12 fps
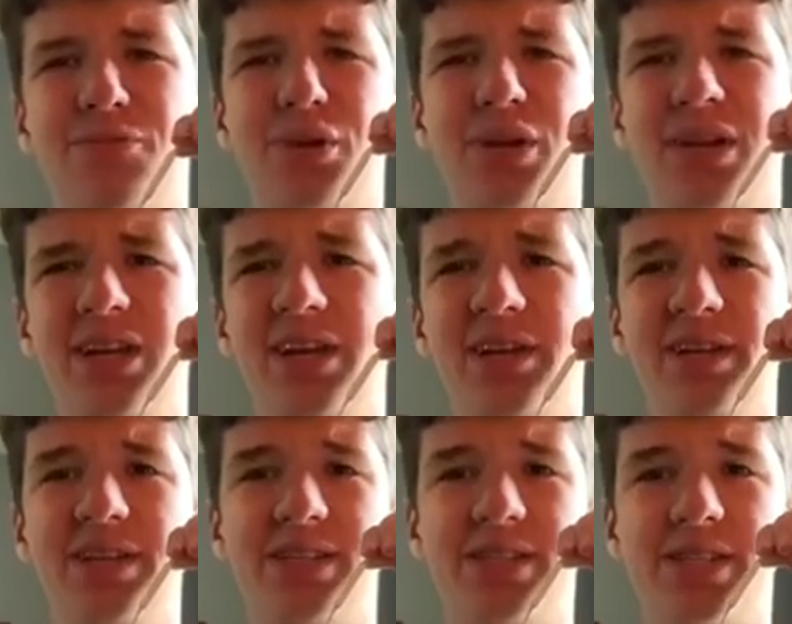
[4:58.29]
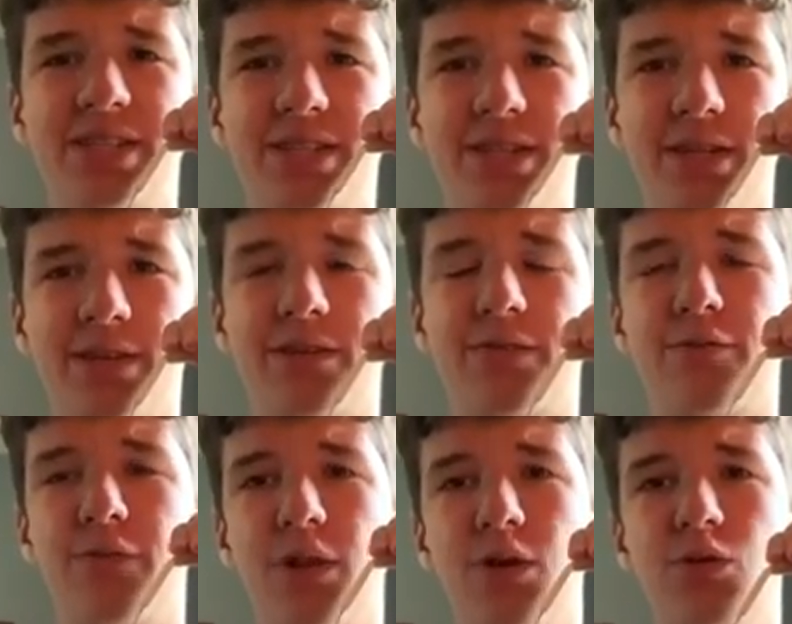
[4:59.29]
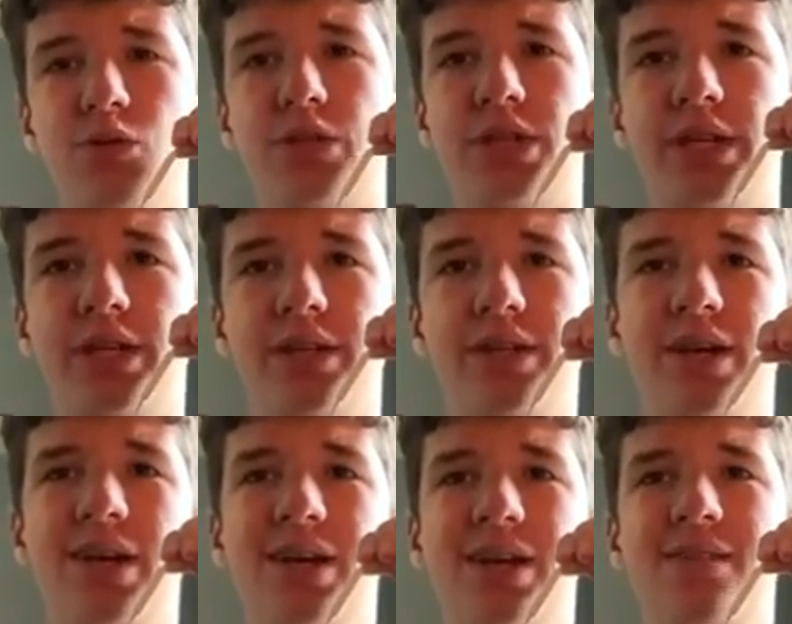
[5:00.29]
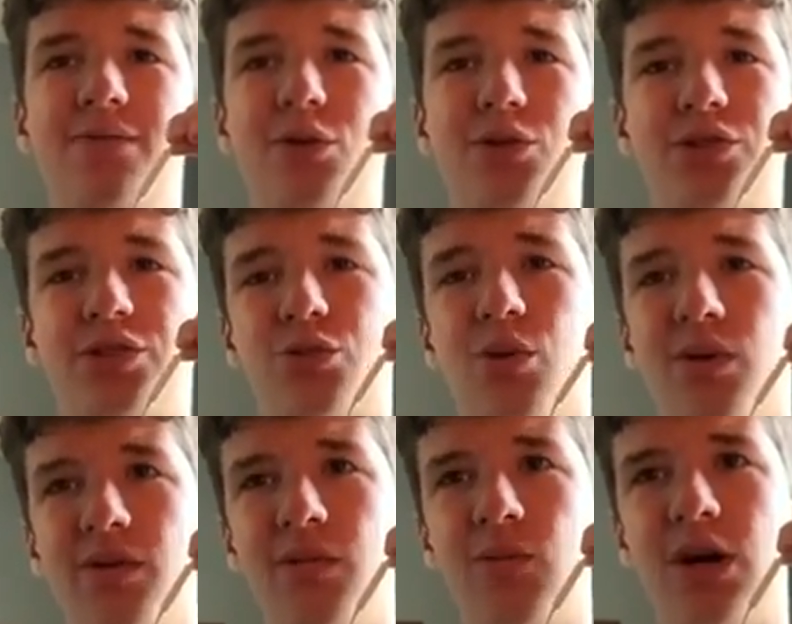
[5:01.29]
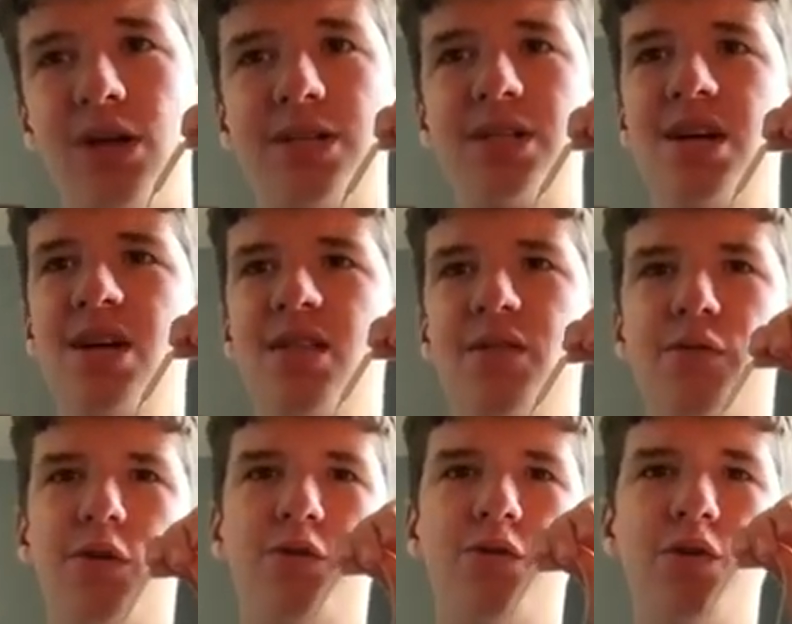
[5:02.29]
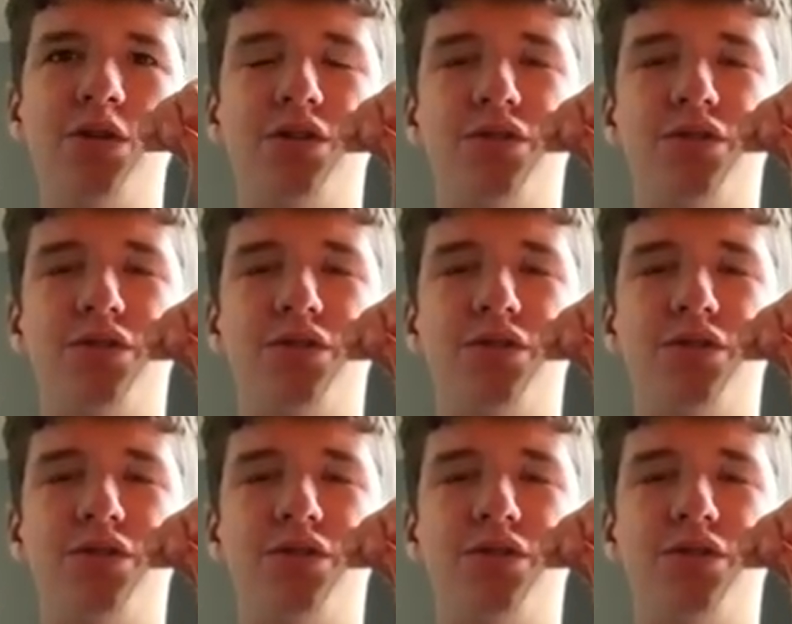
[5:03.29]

pretty inconsistent flows and verses quality wise. The first verse is